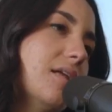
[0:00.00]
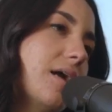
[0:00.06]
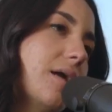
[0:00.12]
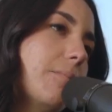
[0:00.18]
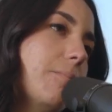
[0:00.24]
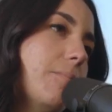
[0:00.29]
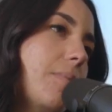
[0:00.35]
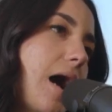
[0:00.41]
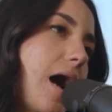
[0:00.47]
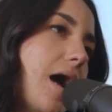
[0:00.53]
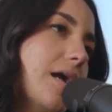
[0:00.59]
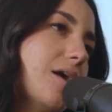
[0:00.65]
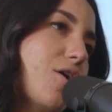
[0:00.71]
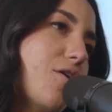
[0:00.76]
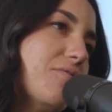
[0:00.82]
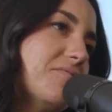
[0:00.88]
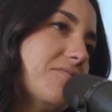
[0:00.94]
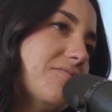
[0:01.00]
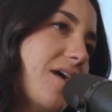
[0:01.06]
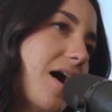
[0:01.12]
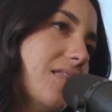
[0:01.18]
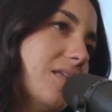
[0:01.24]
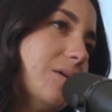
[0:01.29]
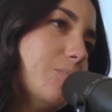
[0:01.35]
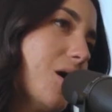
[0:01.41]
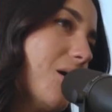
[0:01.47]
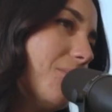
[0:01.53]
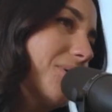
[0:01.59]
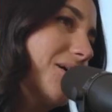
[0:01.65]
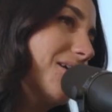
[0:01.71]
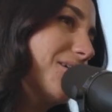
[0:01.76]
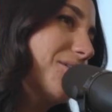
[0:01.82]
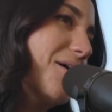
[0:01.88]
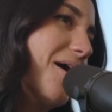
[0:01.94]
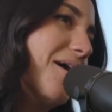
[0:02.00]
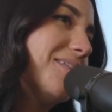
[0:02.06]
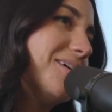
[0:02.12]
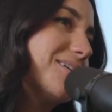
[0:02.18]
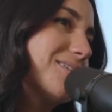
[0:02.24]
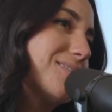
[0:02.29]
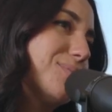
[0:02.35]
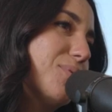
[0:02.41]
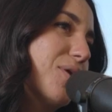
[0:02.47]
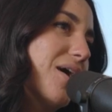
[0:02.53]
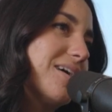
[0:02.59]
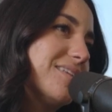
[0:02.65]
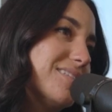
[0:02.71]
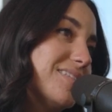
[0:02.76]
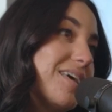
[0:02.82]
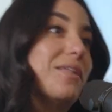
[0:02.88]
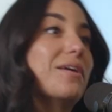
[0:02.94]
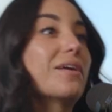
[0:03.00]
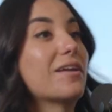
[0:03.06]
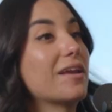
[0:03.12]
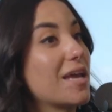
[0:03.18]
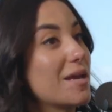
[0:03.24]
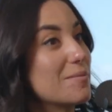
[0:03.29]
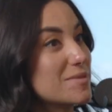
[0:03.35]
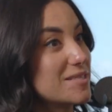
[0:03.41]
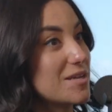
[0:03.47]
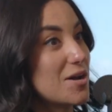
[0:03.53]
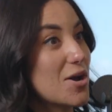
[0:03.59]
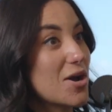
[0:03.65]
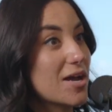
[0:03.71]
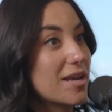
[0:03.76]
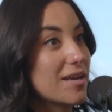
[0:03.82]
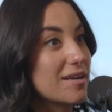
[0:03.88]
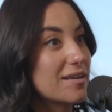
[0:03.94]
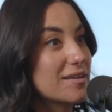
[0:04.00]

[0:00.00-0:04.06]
like buying off of Alibaba or AliExpress, selling on Amazon.